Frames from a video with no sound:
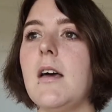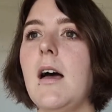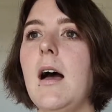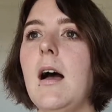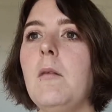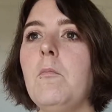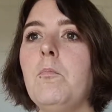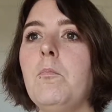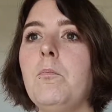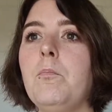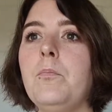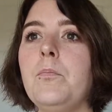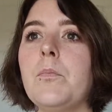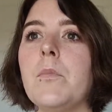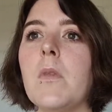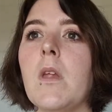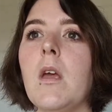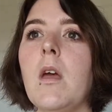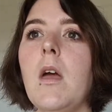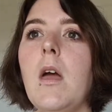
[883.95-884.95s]

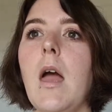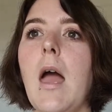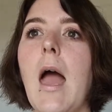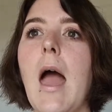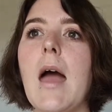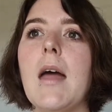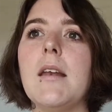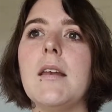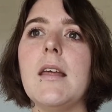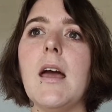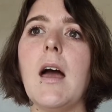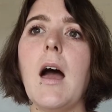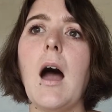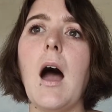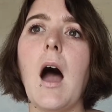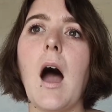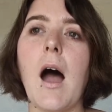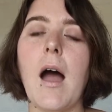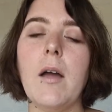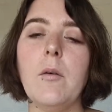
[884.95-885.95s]
And
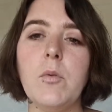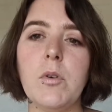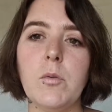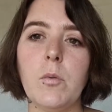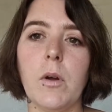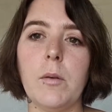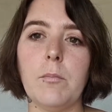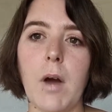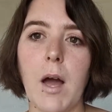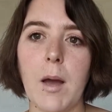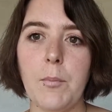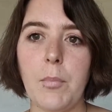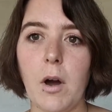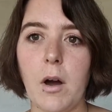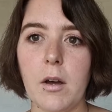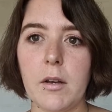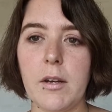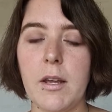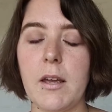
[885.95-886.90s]
I would want my partner,